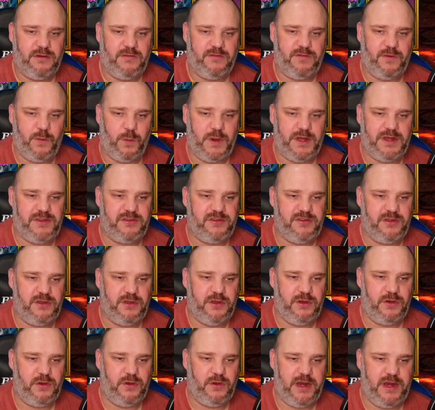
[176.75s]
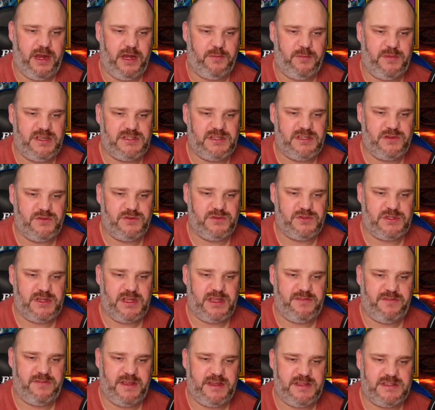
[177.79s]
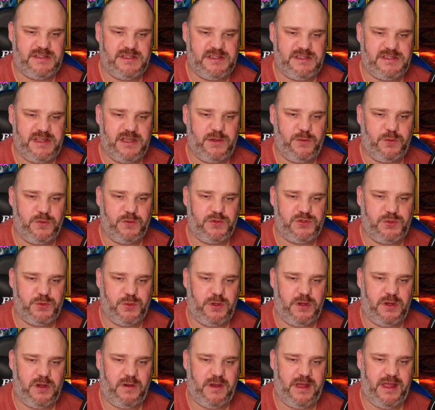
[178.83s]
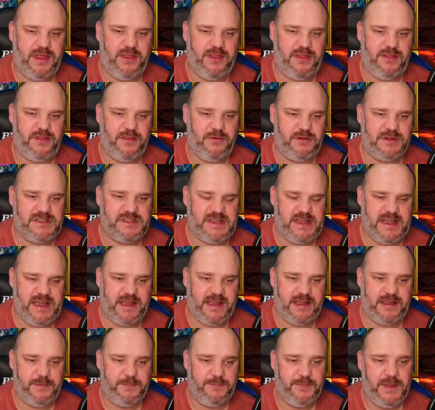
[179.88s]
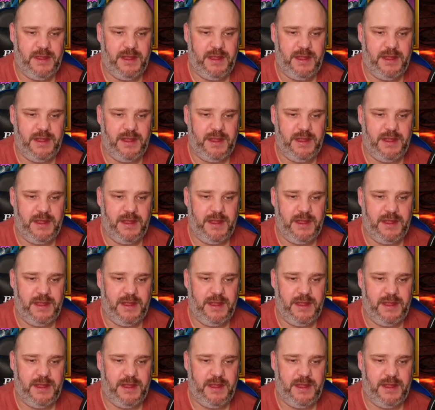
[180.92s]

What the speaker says: for 1 turn on enemies whose defense is equal to or higher than their attack.